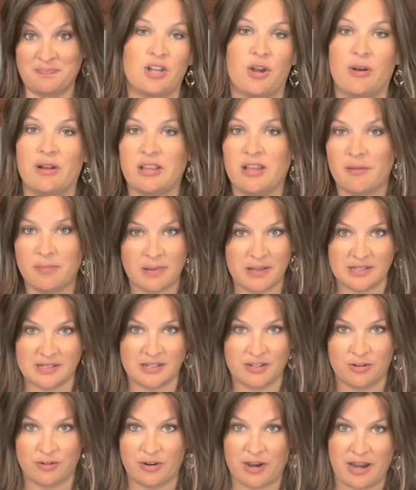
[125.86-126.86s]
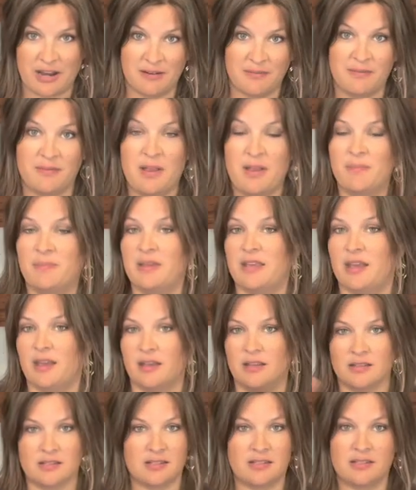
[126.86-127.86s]
Oh, I love Pleasant Hill Grain
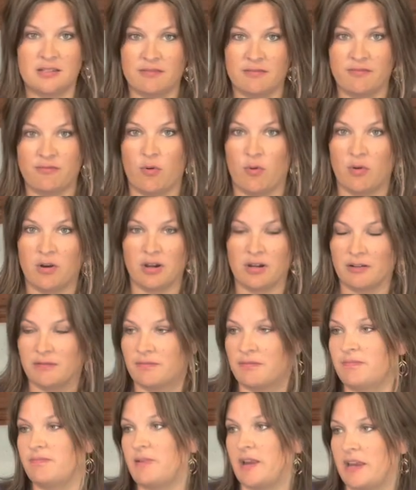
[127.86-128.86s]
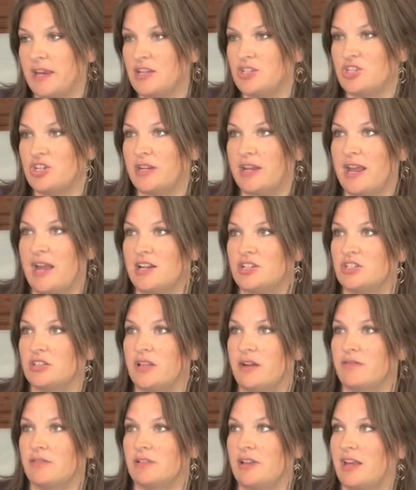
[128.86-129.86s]
because for a kitchen gadget
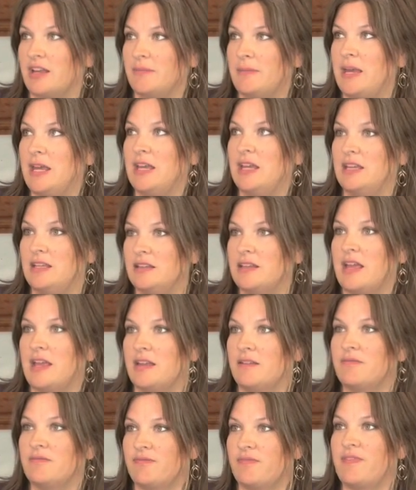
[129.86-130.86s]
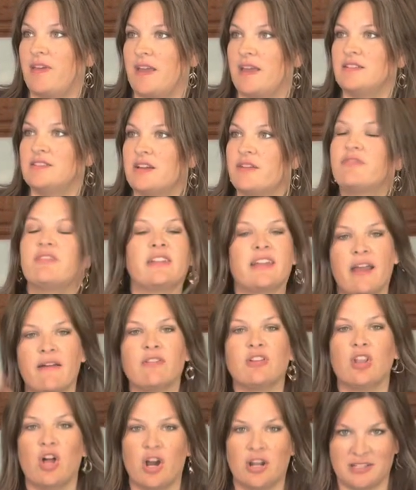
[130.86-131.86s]
lover like me, they definitely have
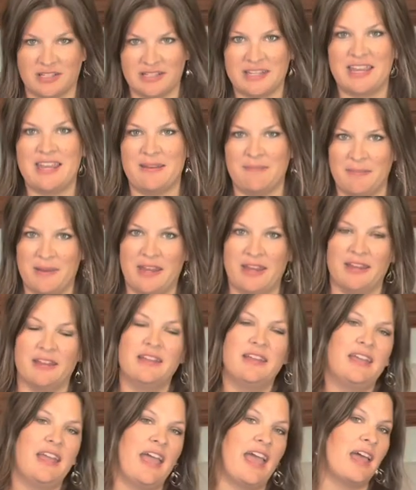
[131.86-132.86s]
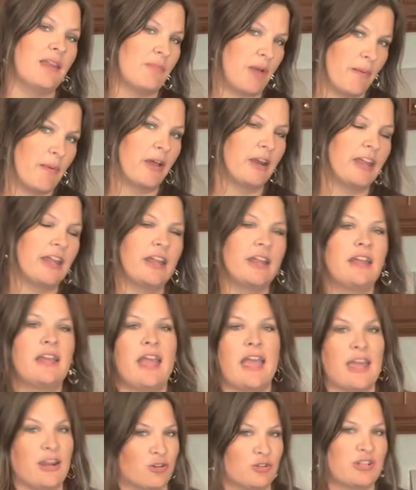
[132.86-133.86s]
a lot to keep me and my money
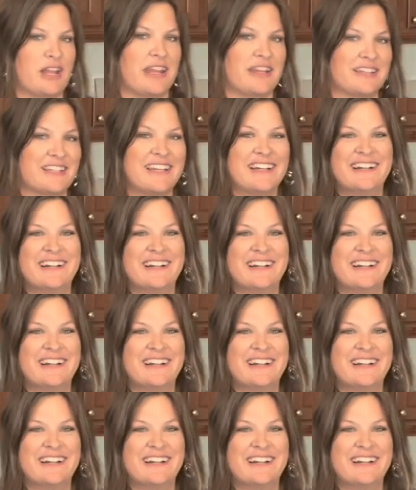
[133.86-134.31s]
entertained.